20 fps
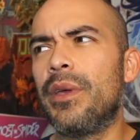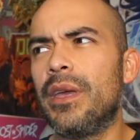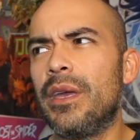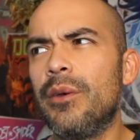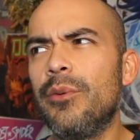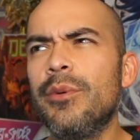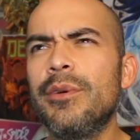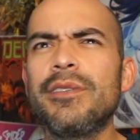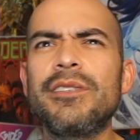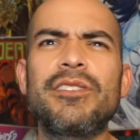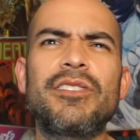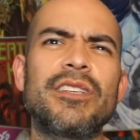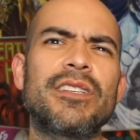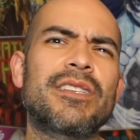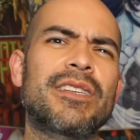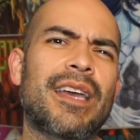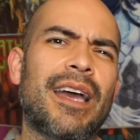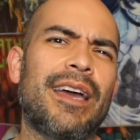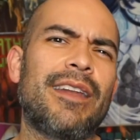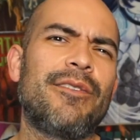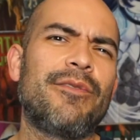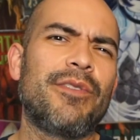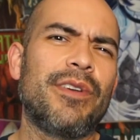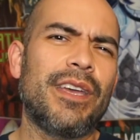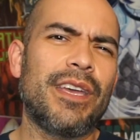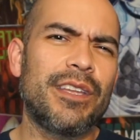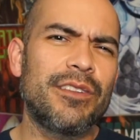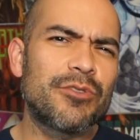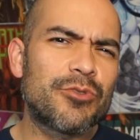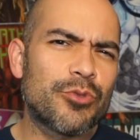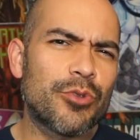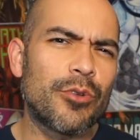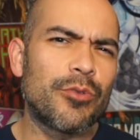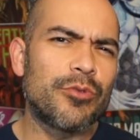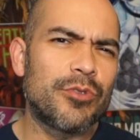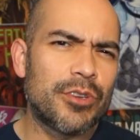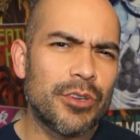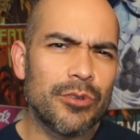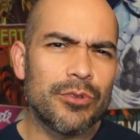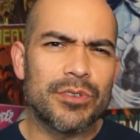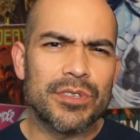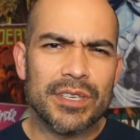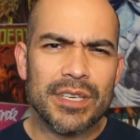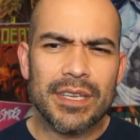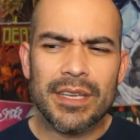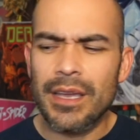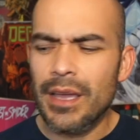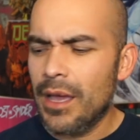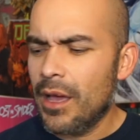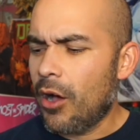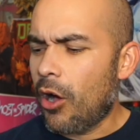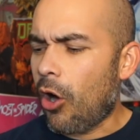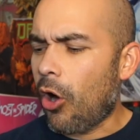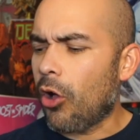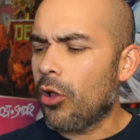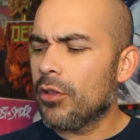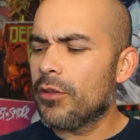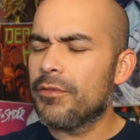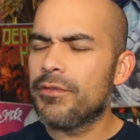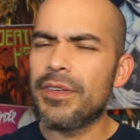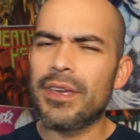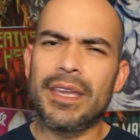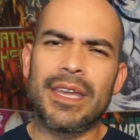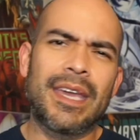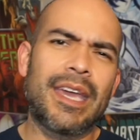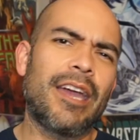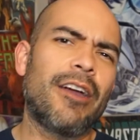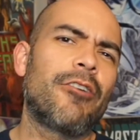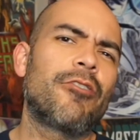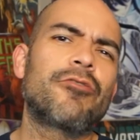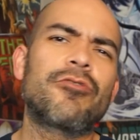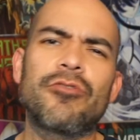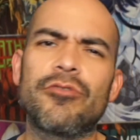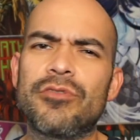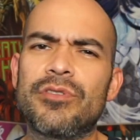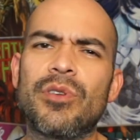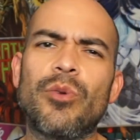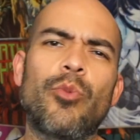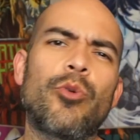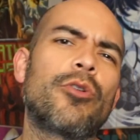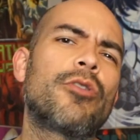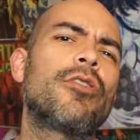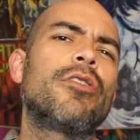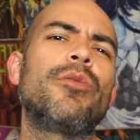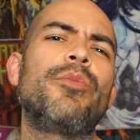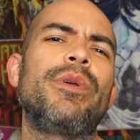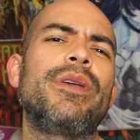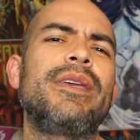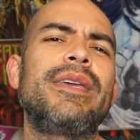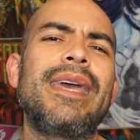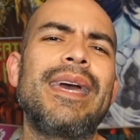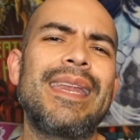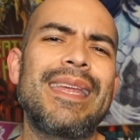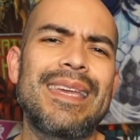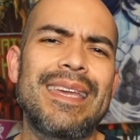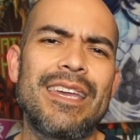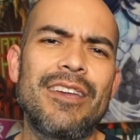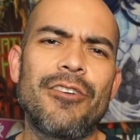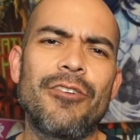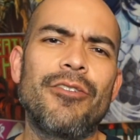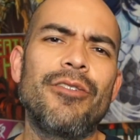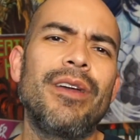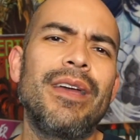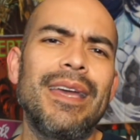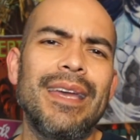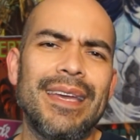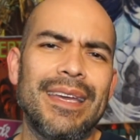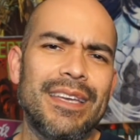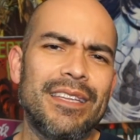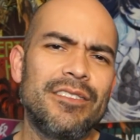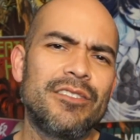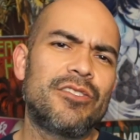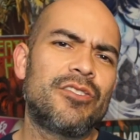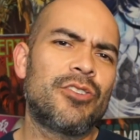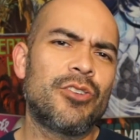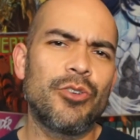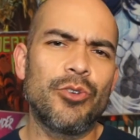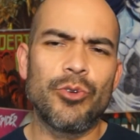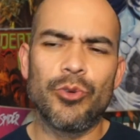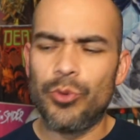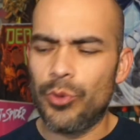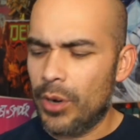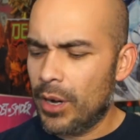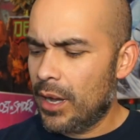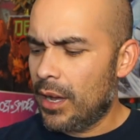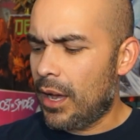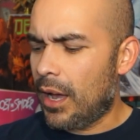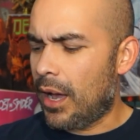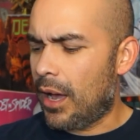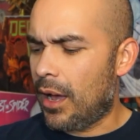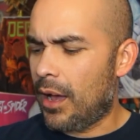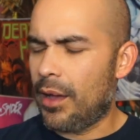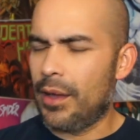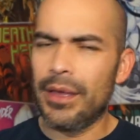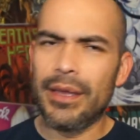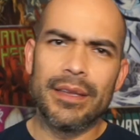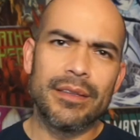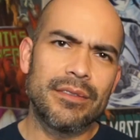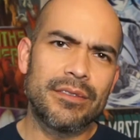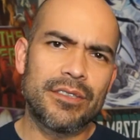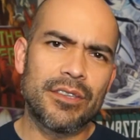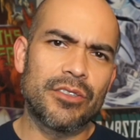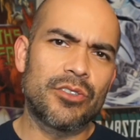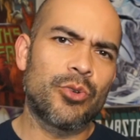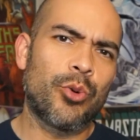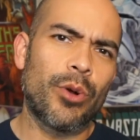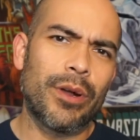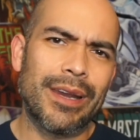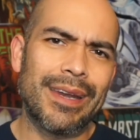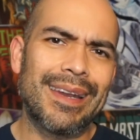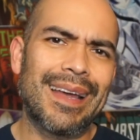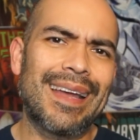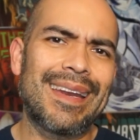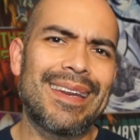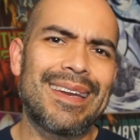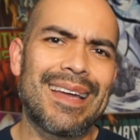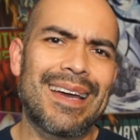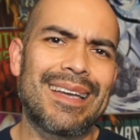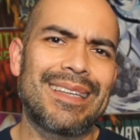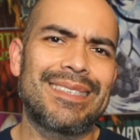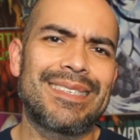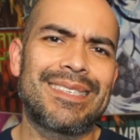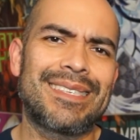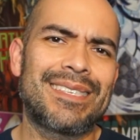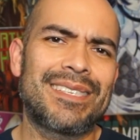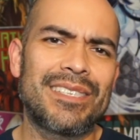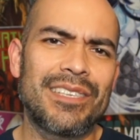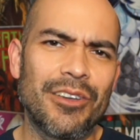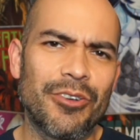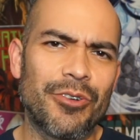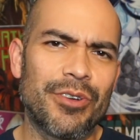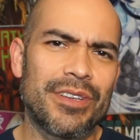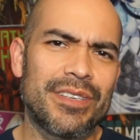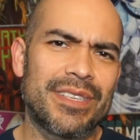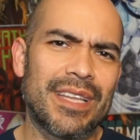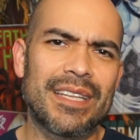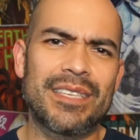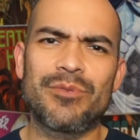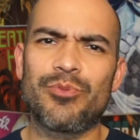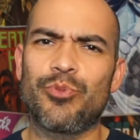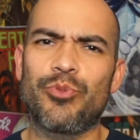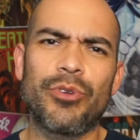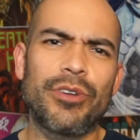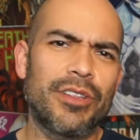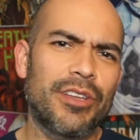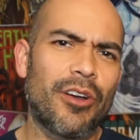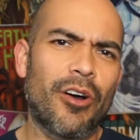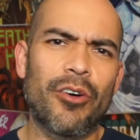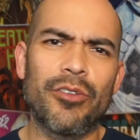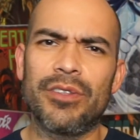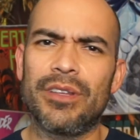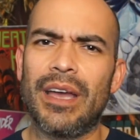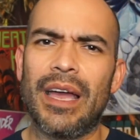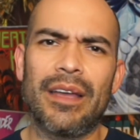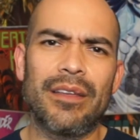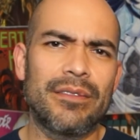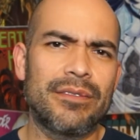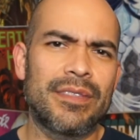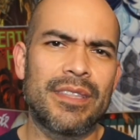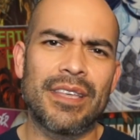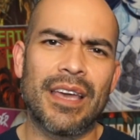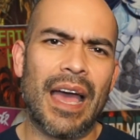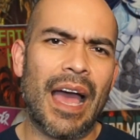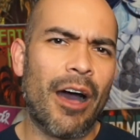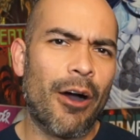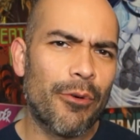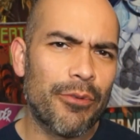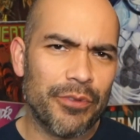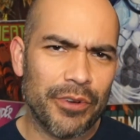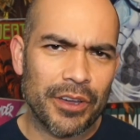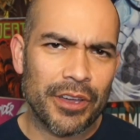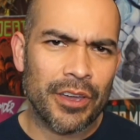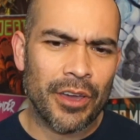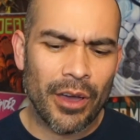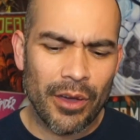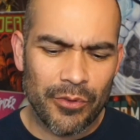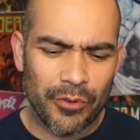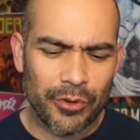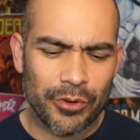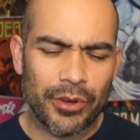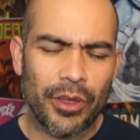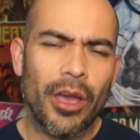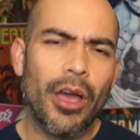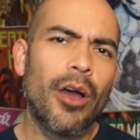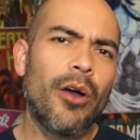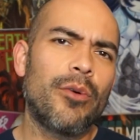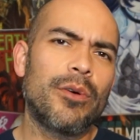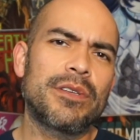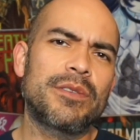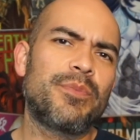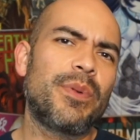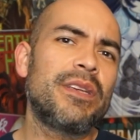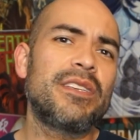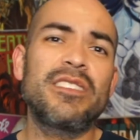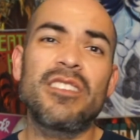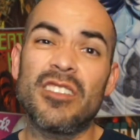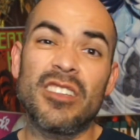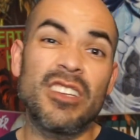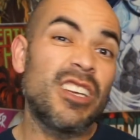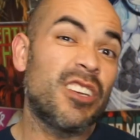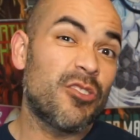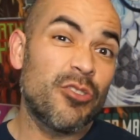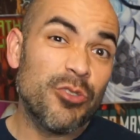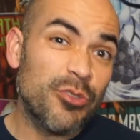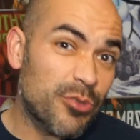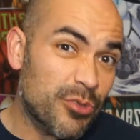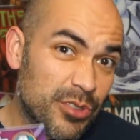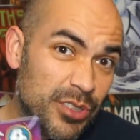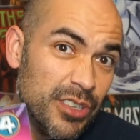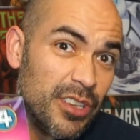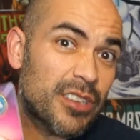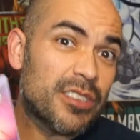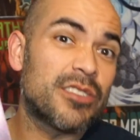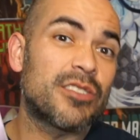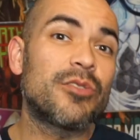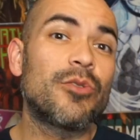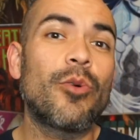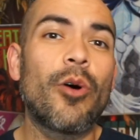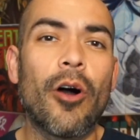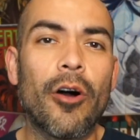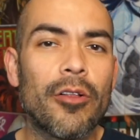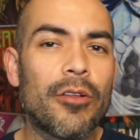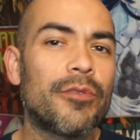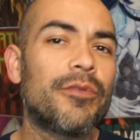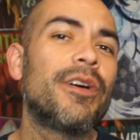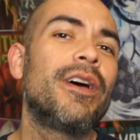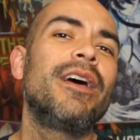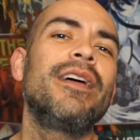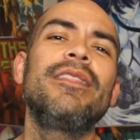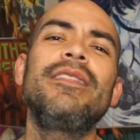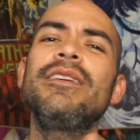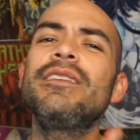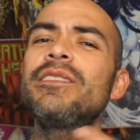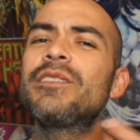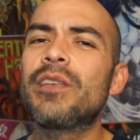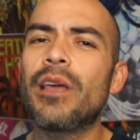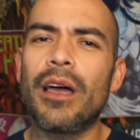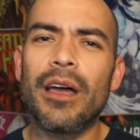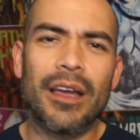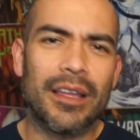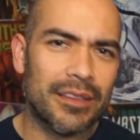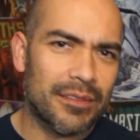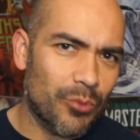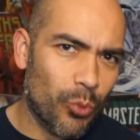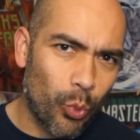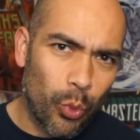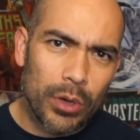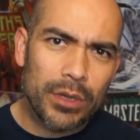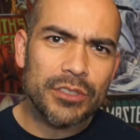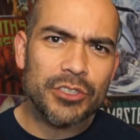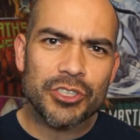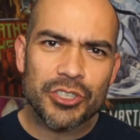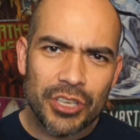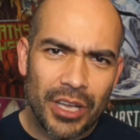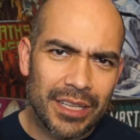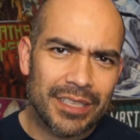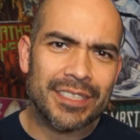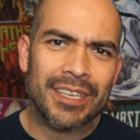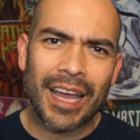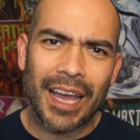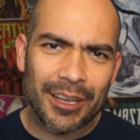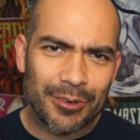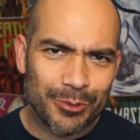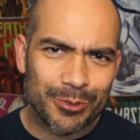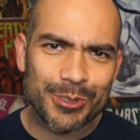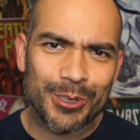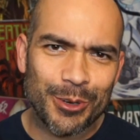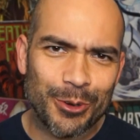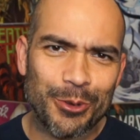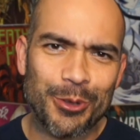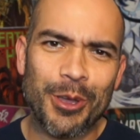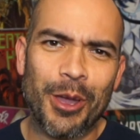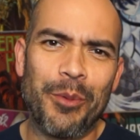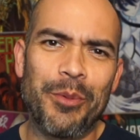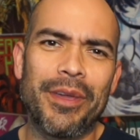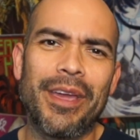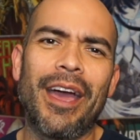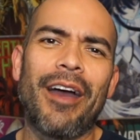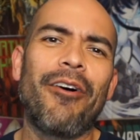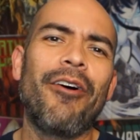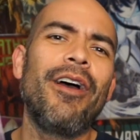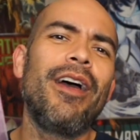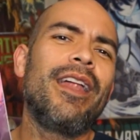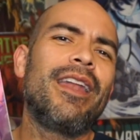It was just kind of introducing all of the characters that we're going to be getting here into the 2099 series. That's really all that the Alpha covered, was basically introducing us to all of these one-shot titles that are coming out.